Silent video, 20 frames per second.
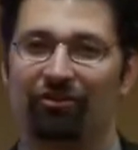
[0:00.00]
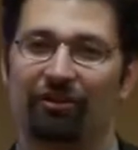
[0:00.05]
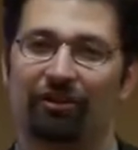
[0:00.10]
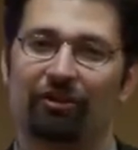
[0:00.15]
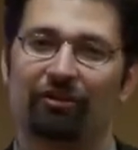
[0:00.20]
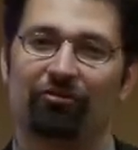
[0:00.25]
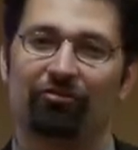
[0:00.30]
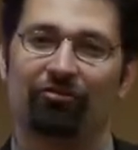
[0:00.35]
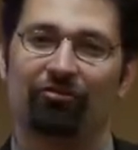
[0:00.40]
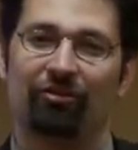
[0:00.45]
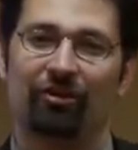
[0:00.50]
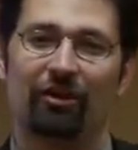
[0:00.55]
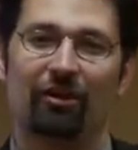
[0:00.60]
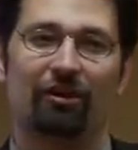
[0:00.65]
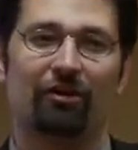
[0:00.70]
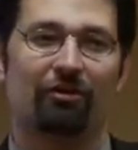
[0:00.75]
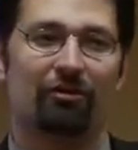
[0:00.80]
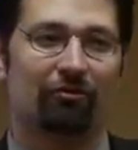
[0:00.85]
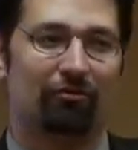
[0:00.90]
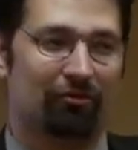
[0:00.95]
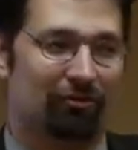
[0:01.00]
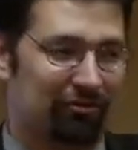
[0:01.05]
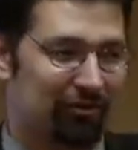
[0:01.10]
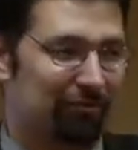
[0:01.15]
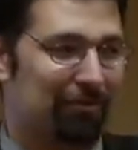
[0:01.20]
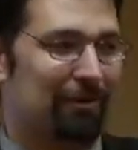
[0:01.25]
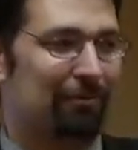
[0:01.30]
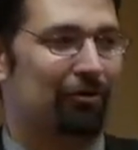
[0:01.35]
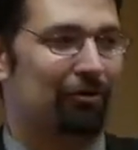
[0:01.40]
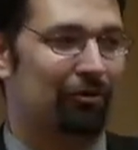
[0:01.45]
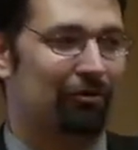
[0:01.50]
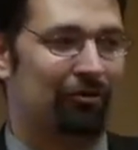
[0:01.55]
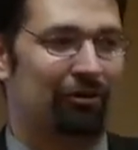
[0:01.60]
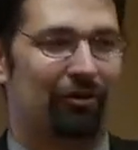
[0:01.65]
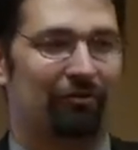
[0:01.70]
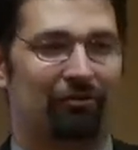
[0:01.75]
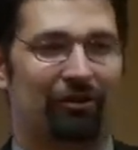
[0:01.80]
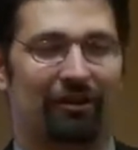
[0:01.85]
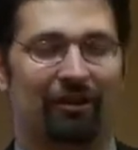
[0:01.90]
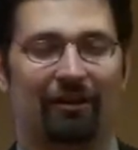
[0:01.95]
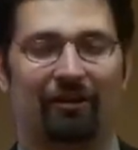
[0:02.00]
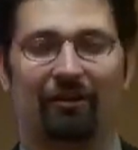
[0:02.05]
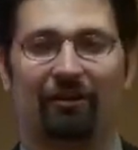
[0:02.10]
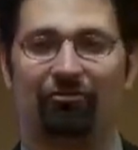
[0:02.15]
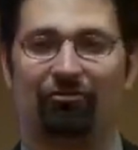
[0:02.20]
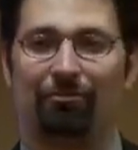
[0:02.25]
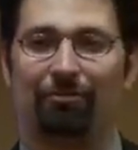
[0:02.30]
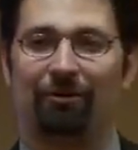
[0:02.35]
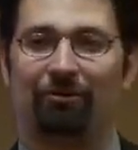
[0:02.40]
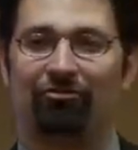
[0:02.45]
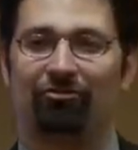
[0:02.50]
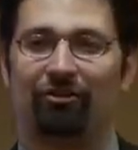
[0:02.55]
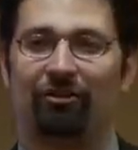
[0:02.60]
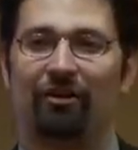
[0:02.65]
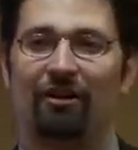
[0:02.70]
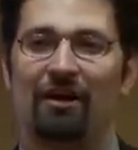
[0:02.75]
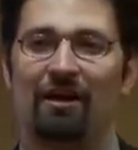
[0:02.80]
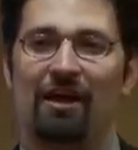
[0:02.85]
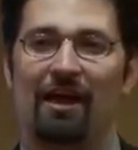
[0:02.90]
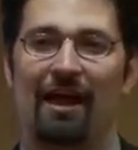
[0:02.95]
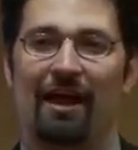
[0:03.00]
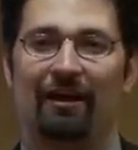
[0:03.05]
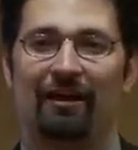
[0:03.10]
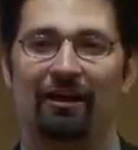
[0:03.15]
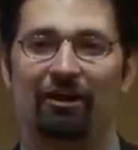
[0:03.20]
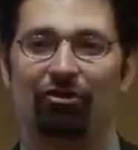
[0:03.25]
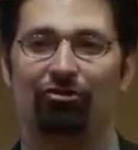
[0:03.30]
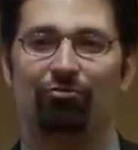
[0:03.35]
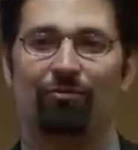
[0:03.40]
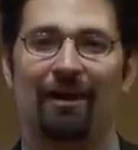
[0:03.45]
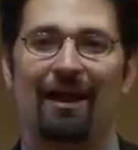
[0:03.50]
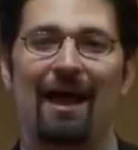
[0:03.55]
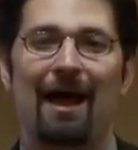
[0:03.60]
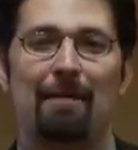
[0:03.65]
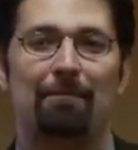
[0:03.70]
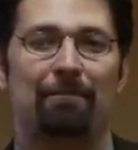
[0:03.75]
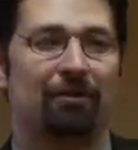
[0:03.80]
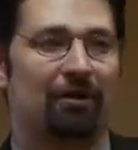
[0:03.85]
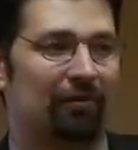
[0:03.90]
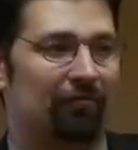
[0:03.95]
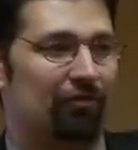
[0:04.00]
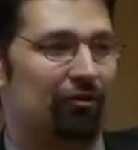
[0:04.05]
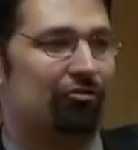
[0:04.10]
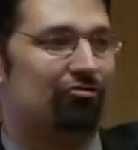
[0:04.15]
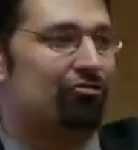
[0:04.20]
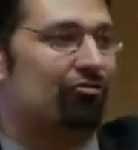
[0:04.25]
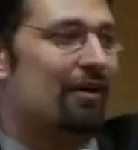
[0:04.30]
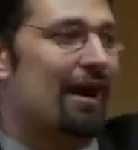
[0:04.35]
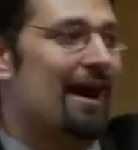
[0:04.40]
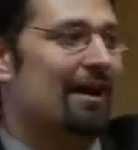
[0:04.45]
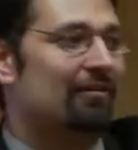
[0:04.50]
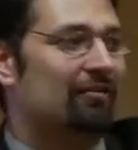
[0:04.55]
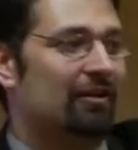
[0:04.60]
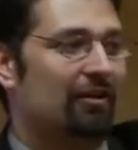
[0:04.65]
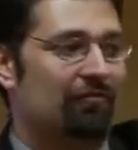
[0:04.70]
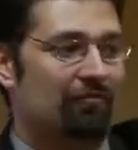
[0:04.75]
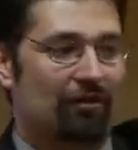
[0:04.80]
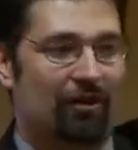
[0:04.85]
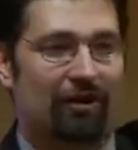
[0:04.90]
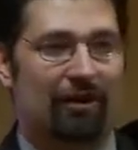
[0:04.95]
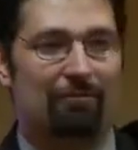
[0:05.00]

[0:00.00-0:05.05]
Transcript: to use to people who don't think that it's a person. And here's what happened. If you tracked